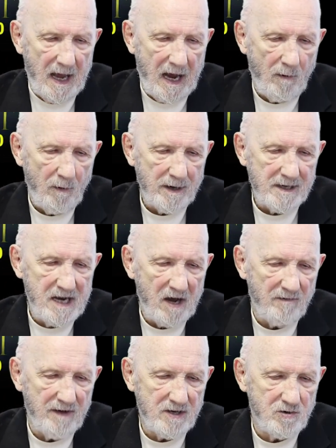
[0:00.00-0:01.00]
I want to
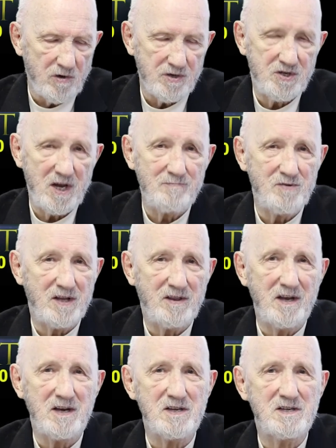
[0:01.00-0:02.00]
delve into a subject
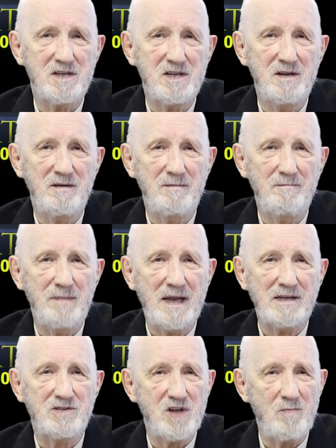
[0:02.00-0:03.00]
that has
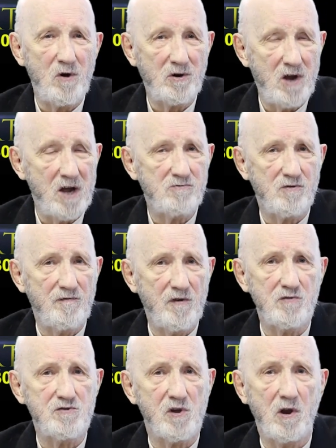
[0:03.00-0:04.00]
been somewhat
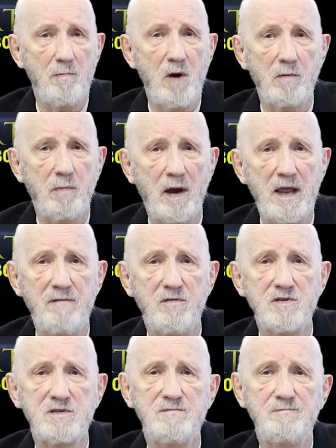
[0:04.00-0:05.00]
controversial among
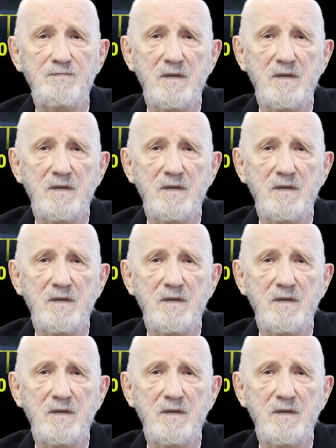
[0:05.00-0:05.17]
believers